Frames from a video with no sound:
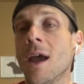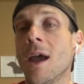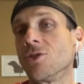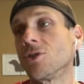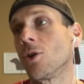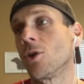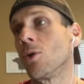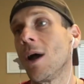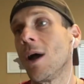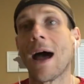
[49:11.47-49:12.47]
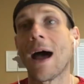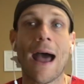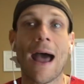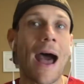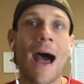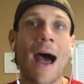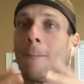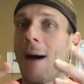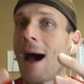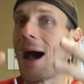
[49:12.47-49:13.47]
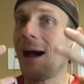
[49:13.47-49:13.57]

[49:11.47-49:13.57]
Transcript: And so I'm